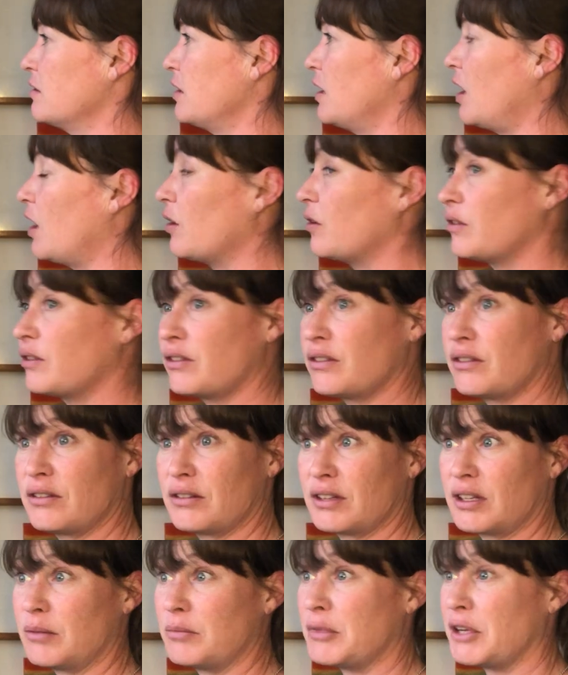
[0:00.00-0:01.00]
Health
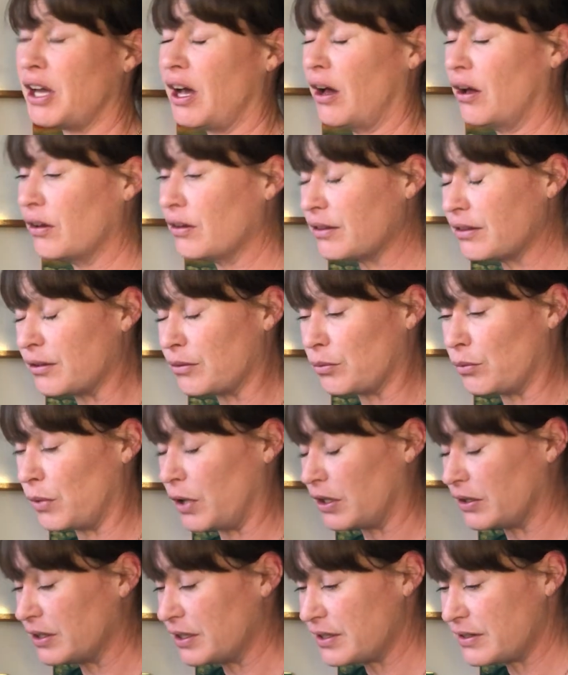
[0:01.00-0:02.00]
can be health and
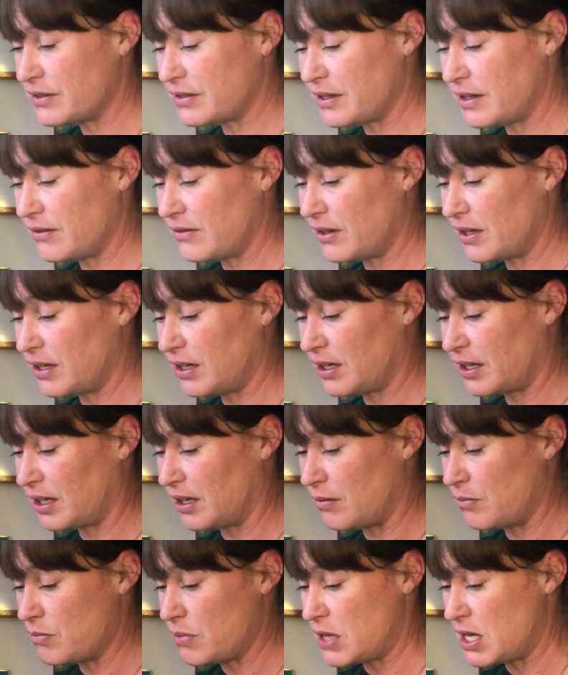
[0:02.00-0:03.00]
wellness even. It
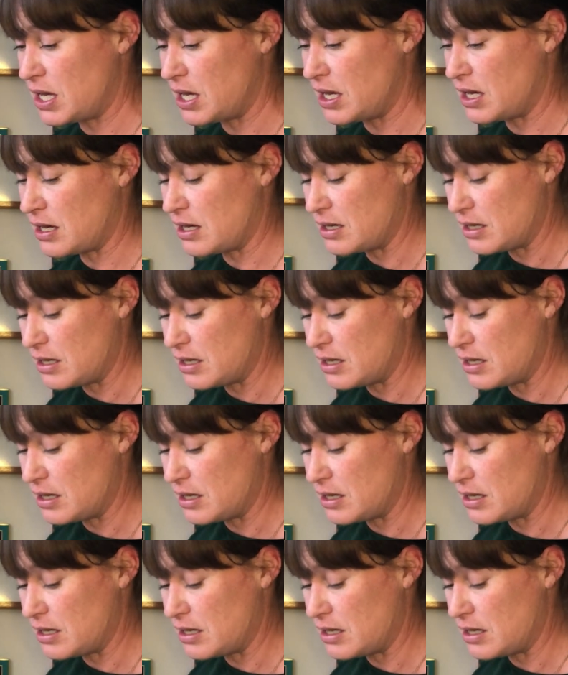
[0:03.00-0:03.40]
can be